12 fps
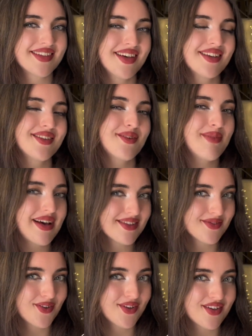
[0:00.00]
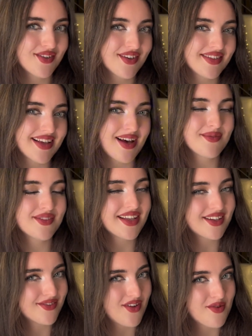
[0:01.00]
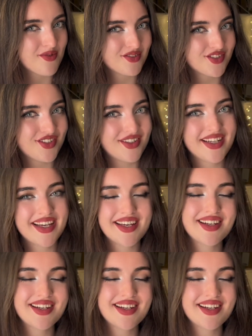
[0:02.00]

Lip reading: So best of luck in your exams. Thank you very much for tuning in.